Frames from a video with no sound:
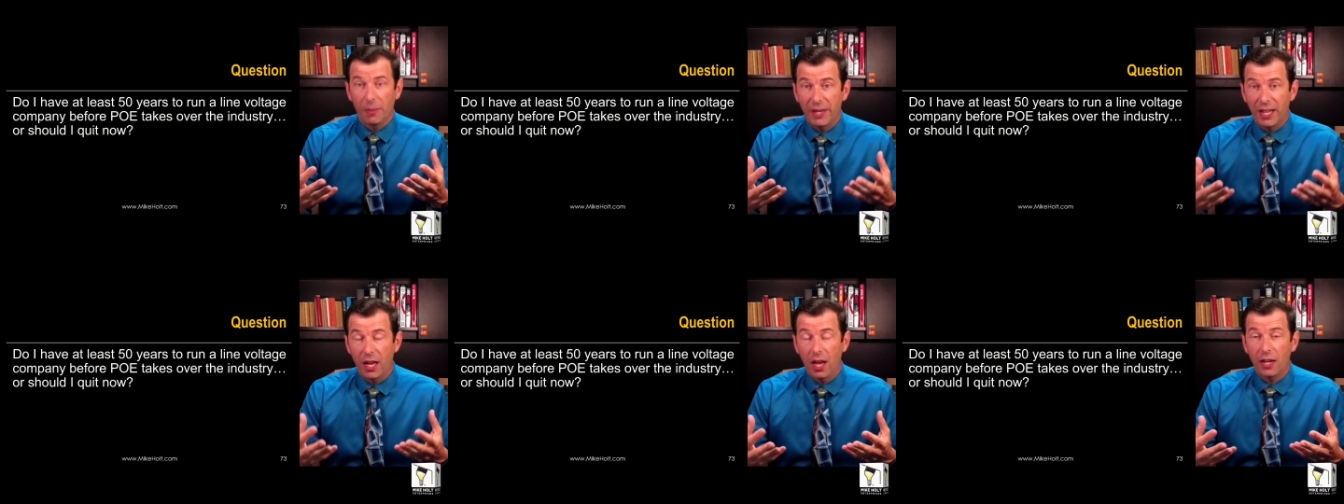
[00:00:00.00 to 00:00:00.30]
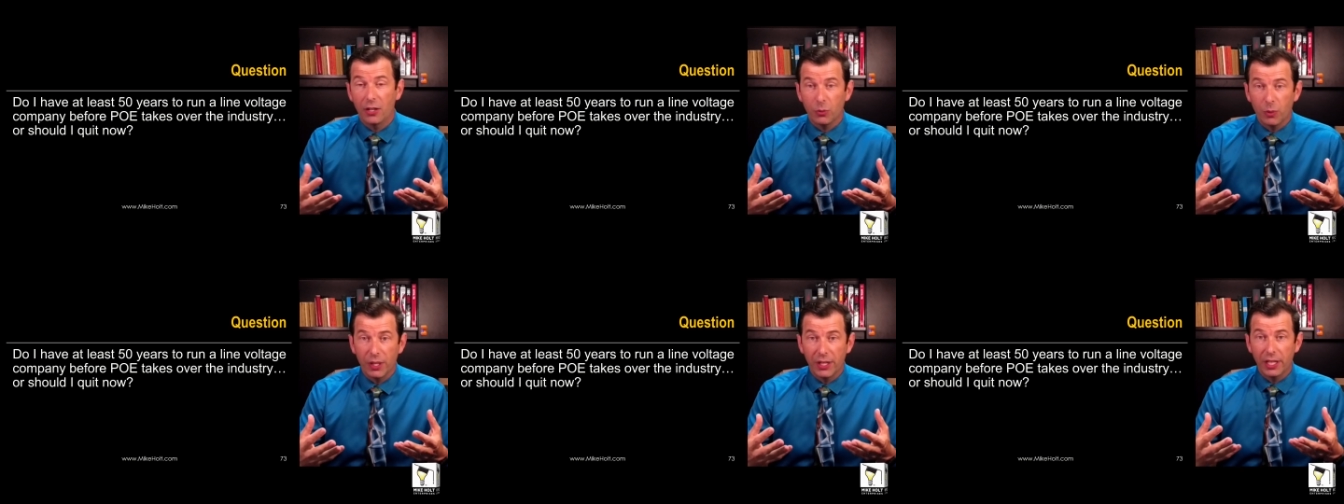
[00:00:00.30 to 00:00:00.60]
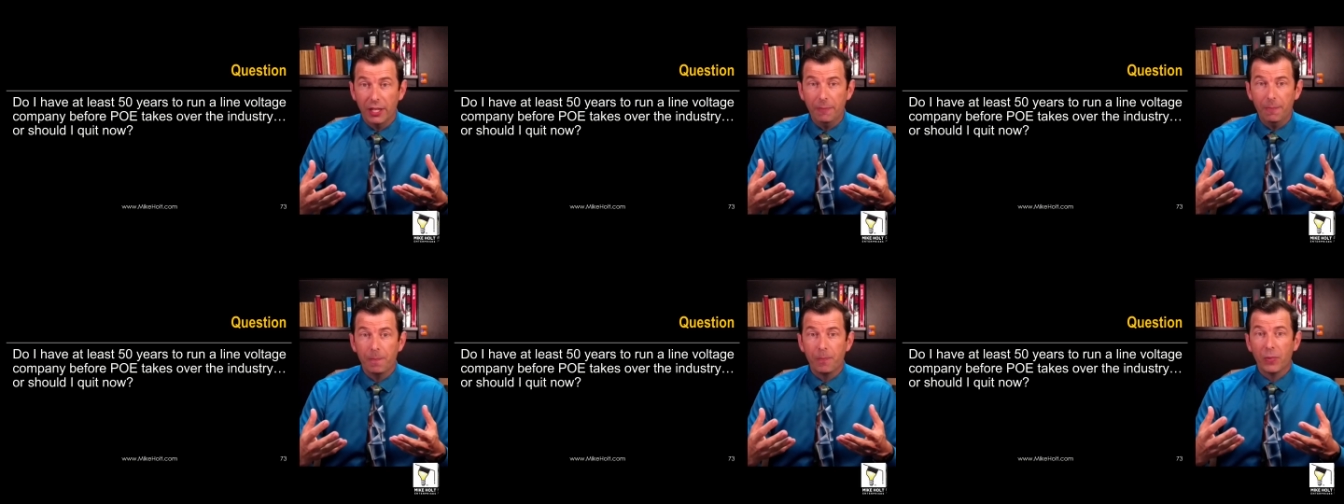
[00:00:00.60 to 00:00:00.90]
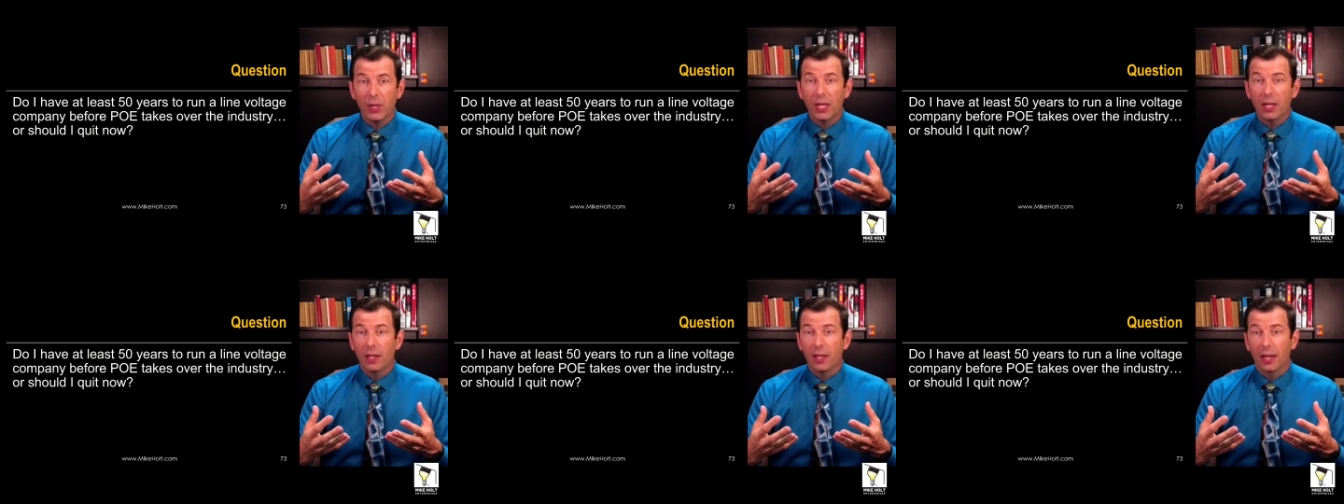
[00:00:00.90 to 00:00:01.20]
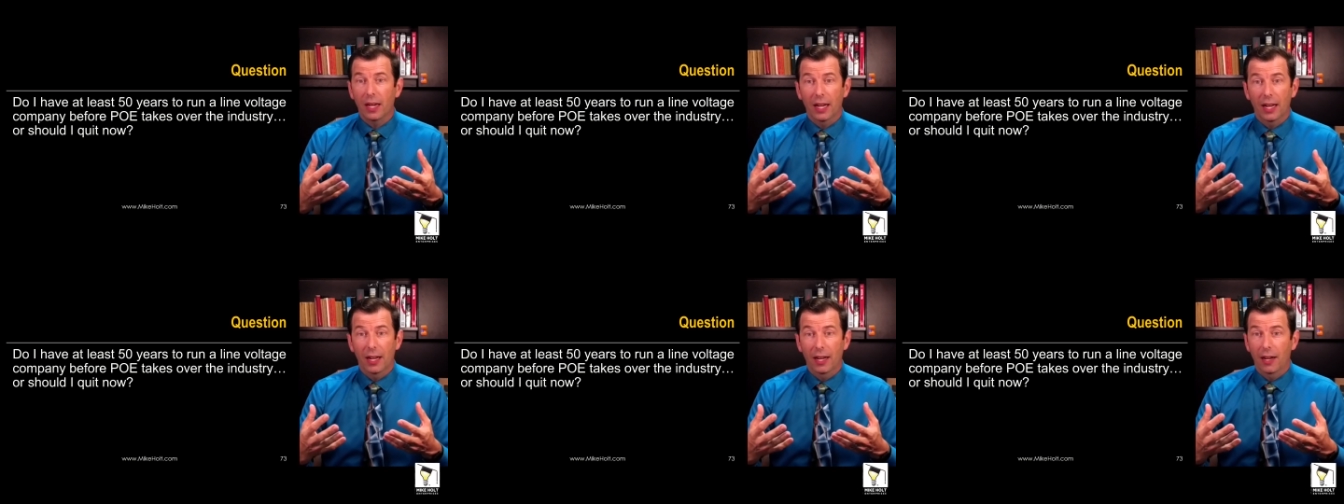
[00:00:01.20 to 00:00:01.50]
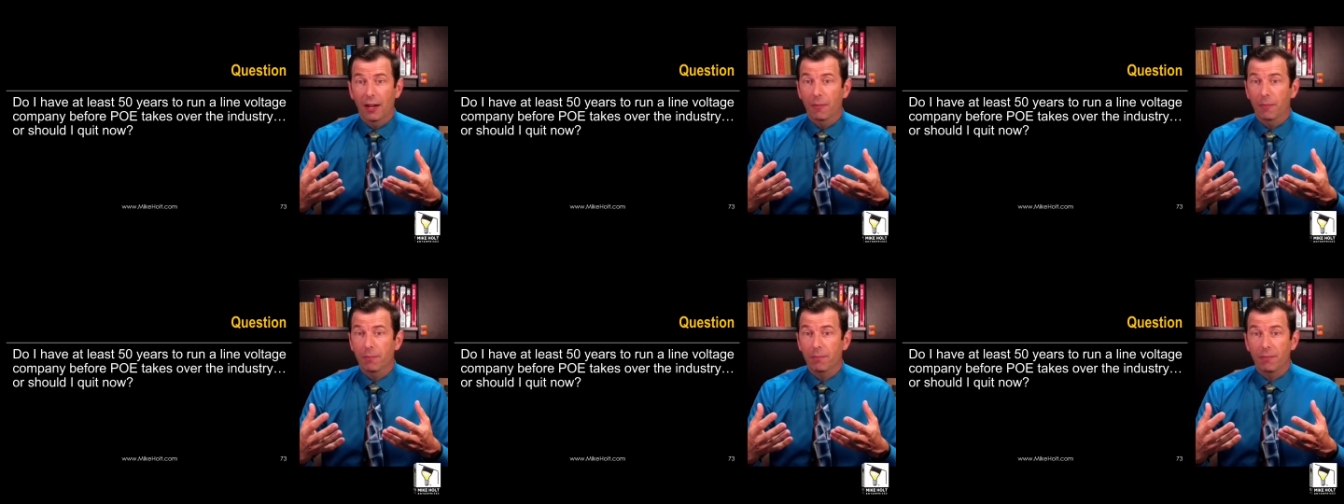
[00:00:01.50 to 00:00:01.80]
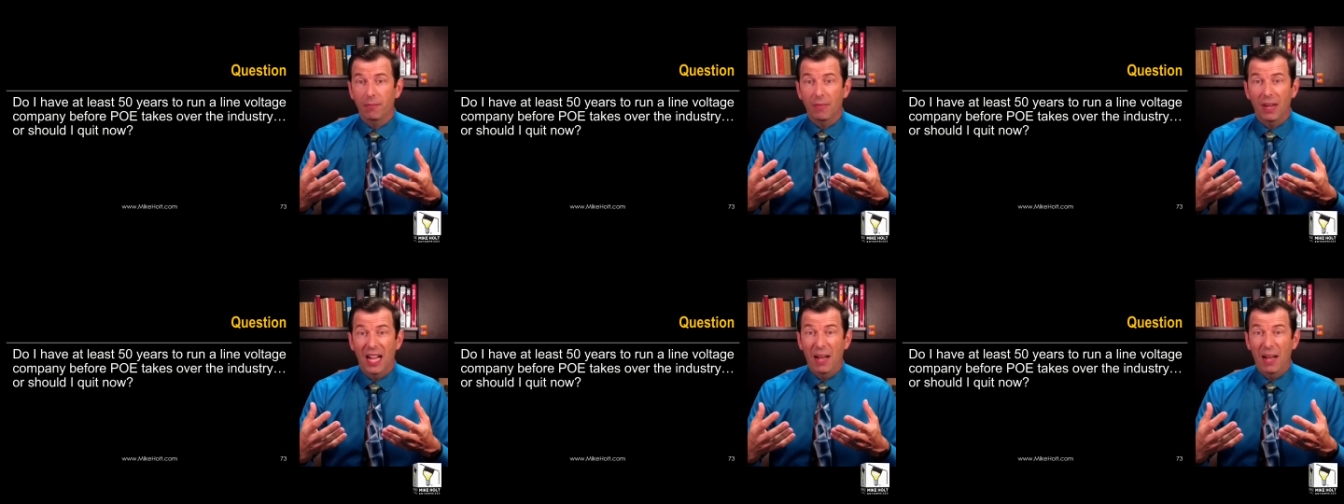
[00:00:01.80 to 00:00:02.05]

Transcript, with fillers: to be honest with you. Um,